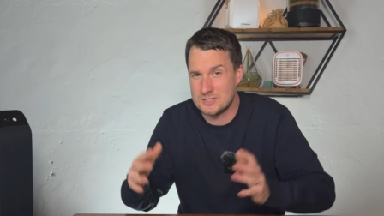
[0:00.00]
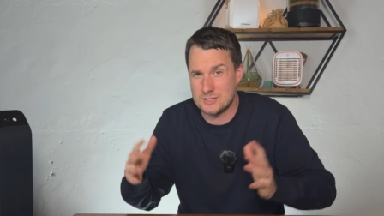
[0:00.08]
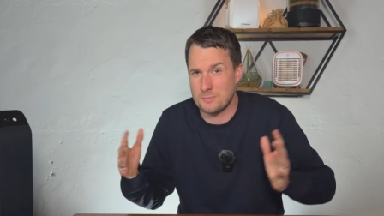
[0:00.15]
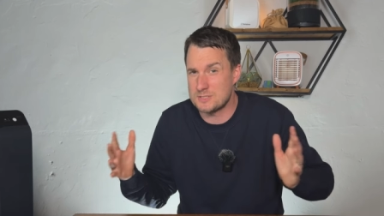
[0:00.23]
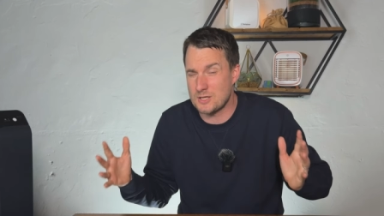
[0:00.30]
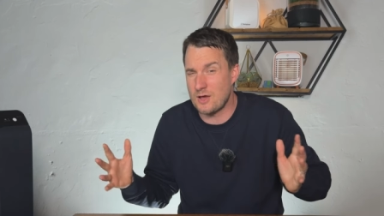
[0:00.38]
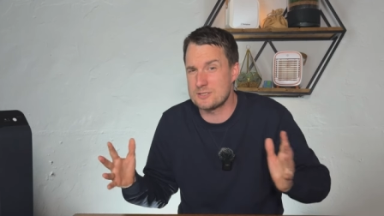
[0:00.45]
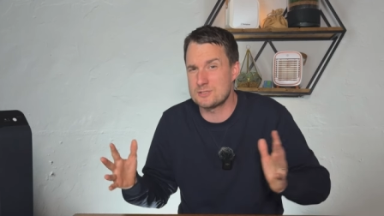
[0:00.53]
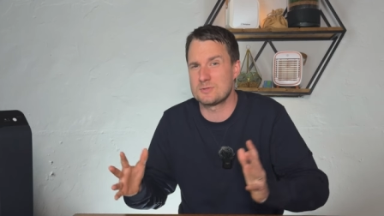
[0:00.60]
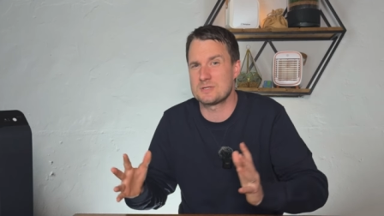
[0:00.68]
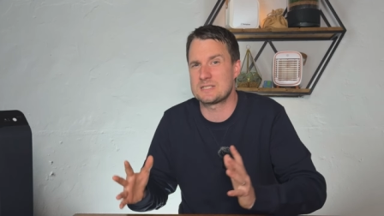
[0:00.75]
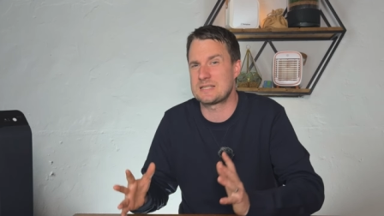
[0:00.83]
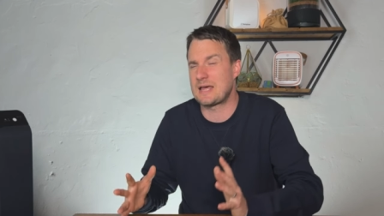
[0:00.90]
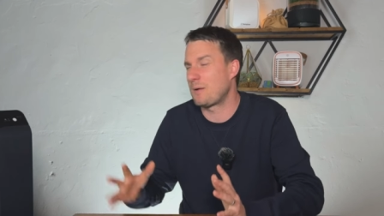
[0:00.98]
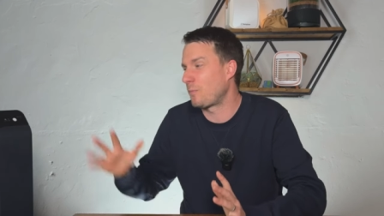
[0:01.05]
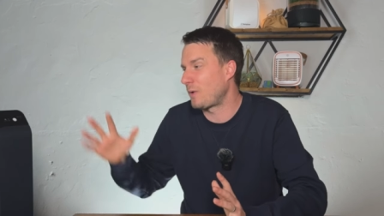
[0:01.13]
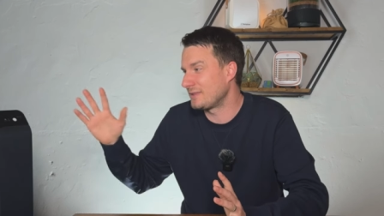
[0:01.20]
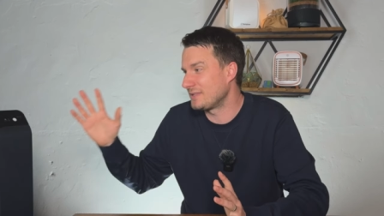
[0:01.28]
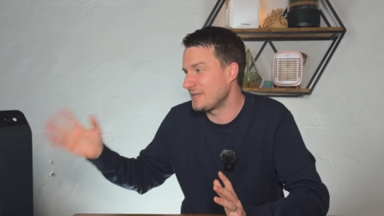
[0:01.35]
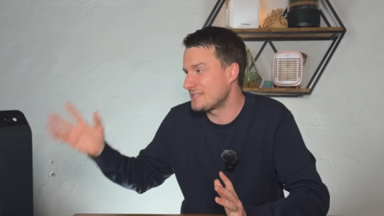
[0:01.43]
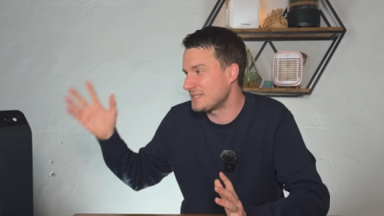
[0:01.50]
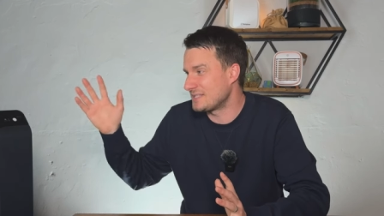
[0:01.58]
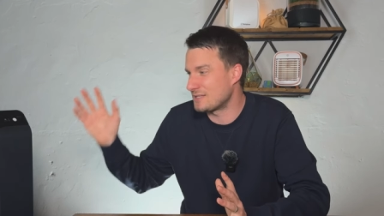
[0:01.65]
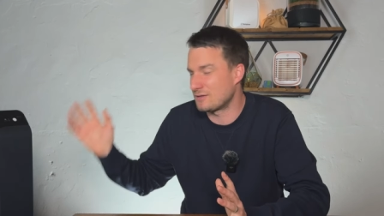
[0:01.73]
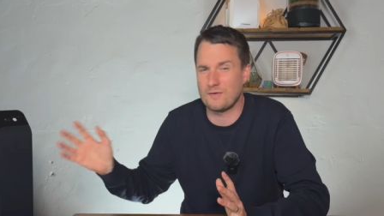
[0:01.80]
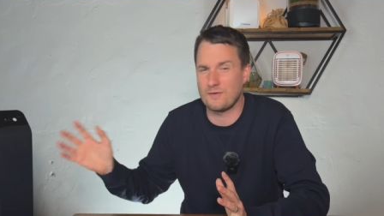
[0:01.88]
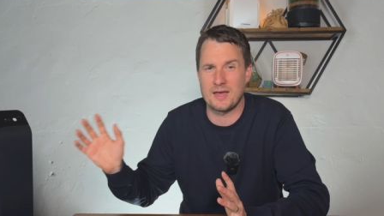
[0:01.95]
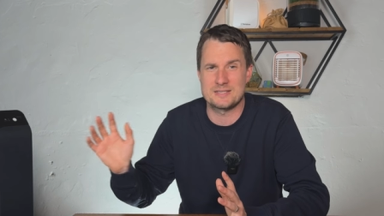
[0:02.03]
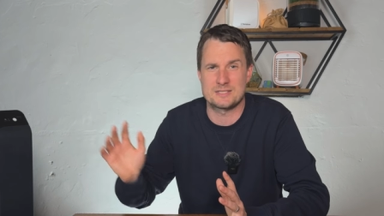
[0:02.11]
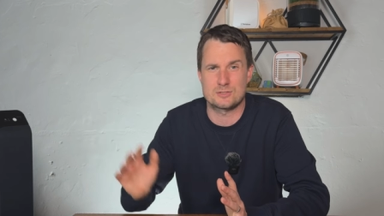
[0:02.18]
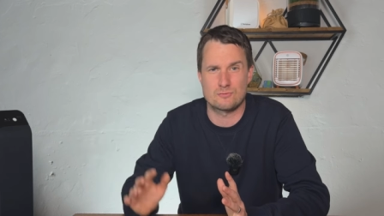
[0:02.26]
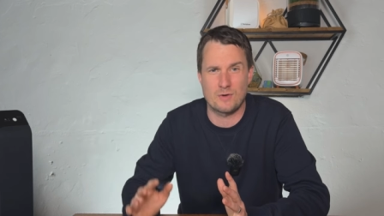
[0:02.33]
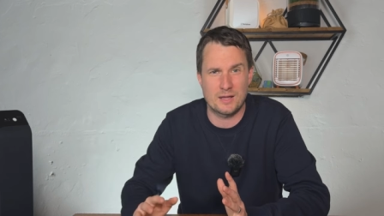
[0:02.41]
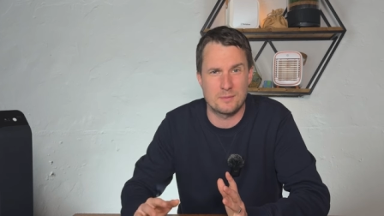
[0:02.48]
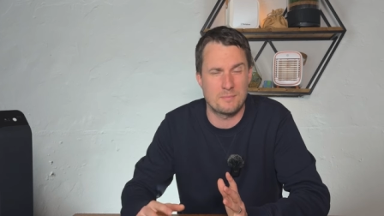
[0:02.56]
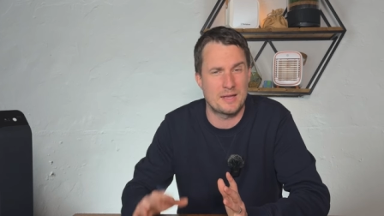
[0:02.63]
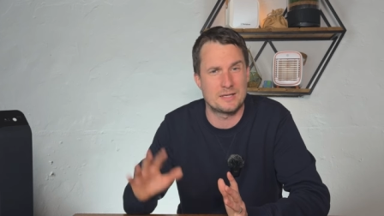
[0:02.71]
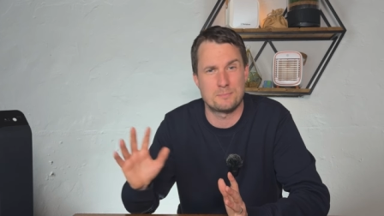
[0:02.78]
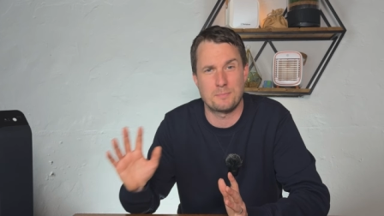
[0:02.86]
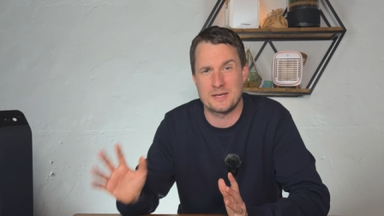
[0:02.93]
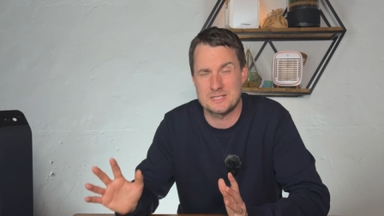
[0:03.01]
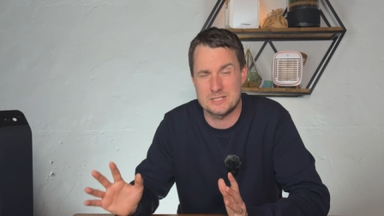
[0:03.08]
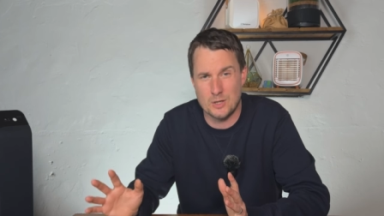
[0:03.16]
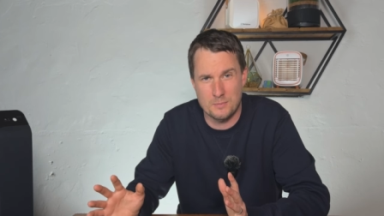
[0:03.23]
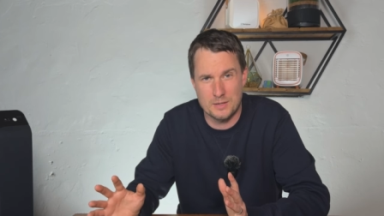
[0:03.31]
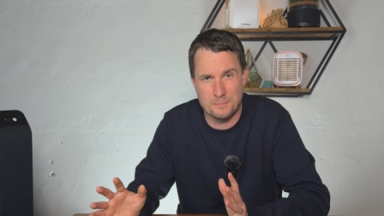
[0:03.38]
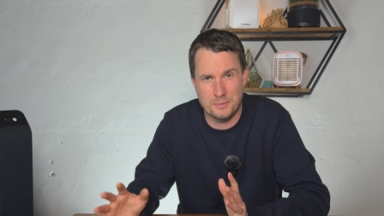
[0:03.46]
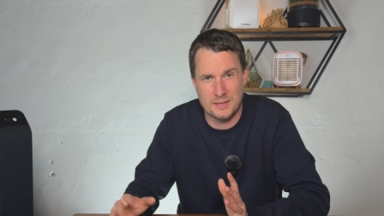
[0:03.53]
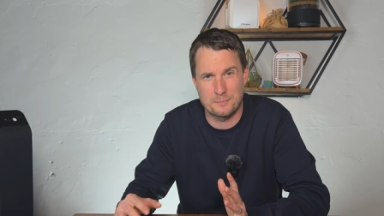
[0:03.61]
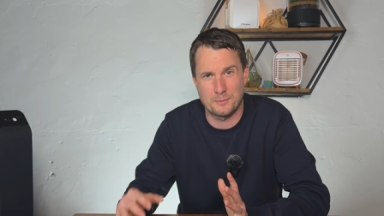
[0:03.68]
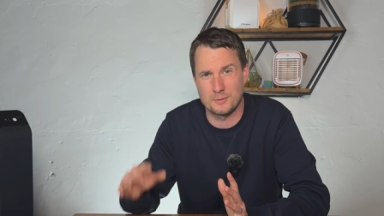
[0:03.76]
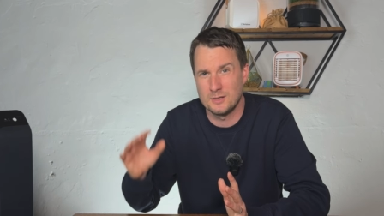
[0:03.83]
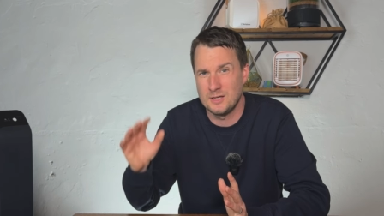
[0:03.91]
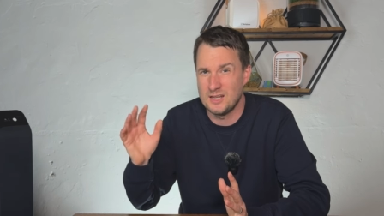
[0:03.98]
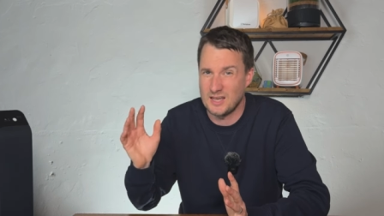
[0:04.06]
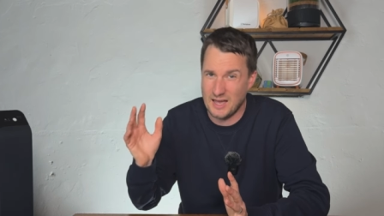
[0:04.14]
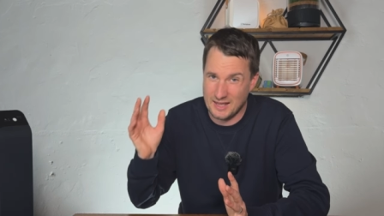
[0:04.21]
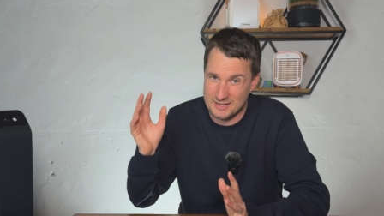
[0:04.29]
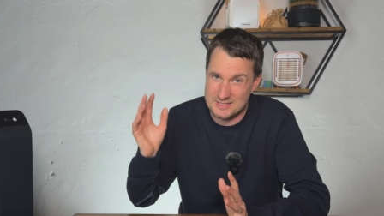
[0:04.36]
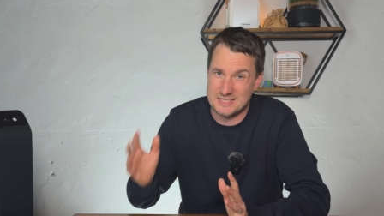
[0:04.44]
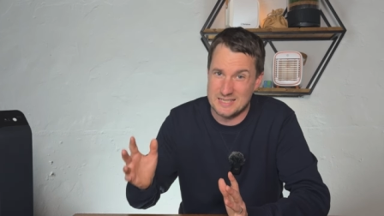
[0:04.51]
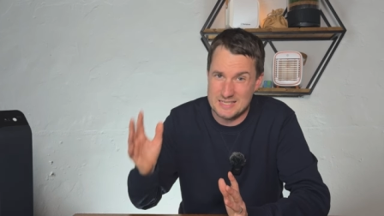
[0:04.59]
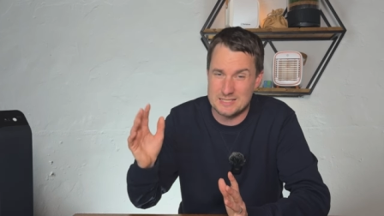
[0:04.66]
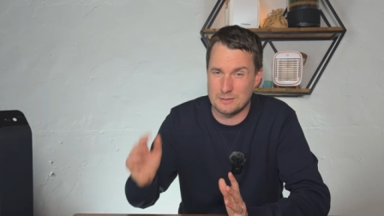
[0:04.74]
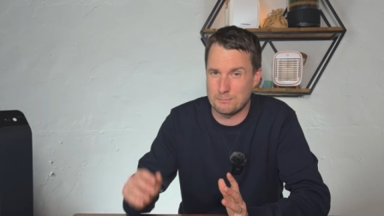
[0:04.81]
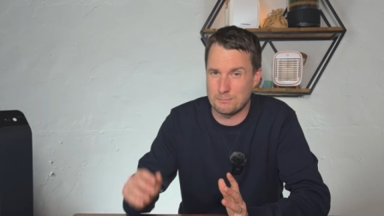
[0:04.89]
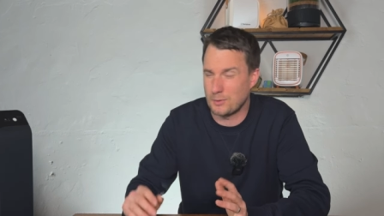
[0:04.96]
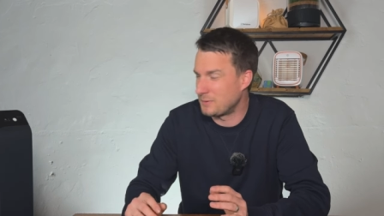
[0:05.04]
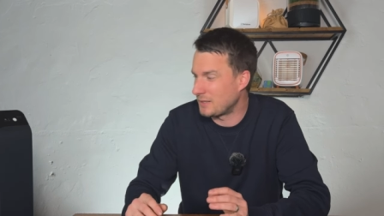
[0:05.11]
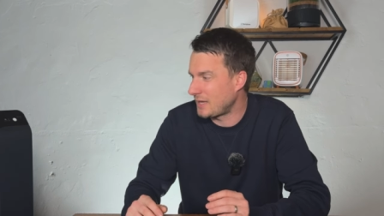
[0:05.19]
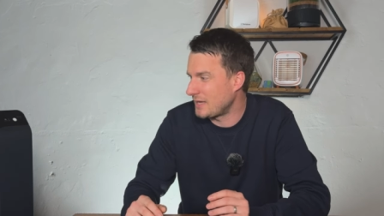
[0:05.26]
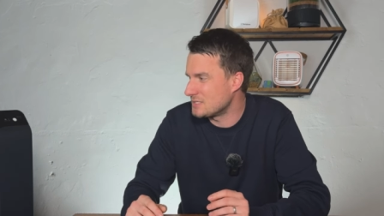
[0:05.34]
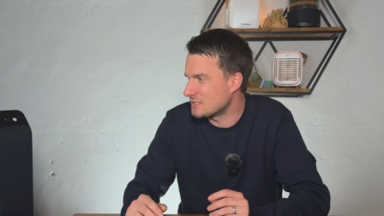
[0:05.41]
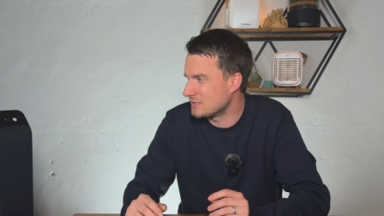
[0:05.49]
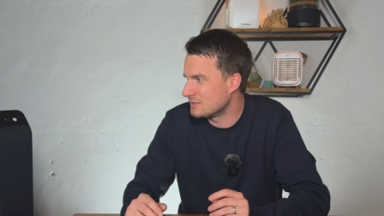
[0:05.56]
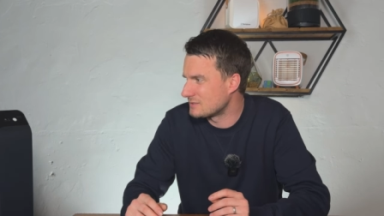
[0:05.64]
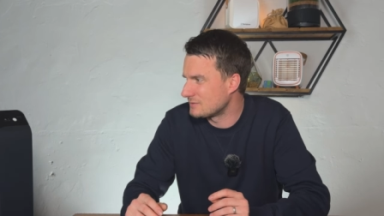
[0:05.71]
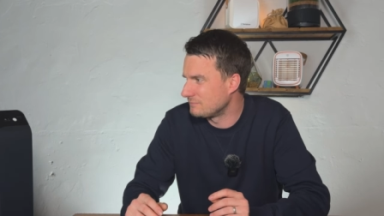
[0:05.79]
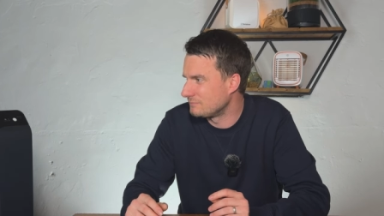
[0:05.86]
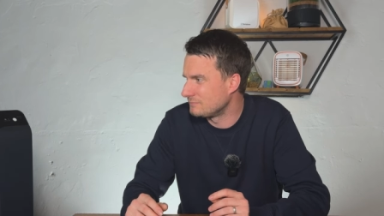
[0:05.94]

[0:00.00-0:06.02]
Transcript: So I'm starting to understand why this is a device that's recommended by so many people and decent publications.